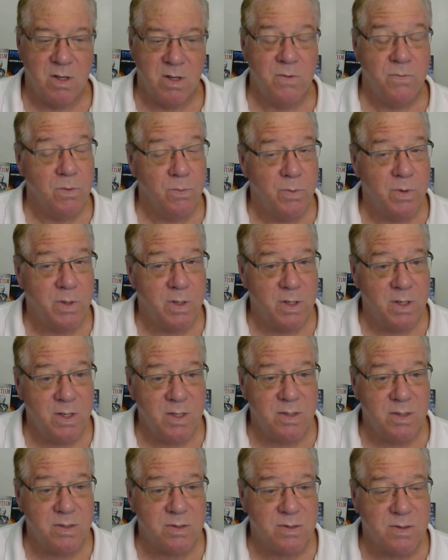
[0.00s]
for what it
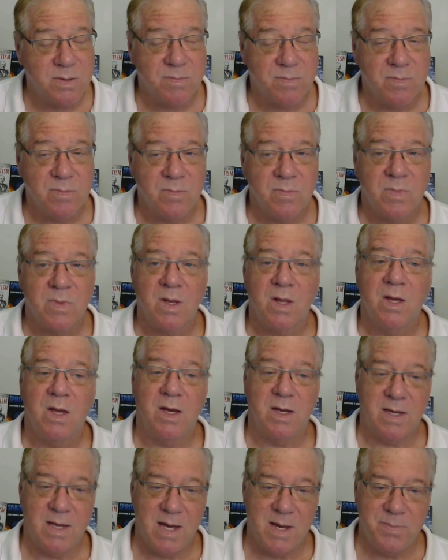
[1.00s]
is a
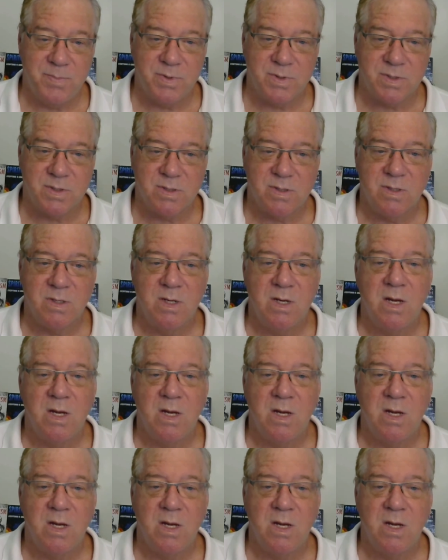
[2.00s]
campus,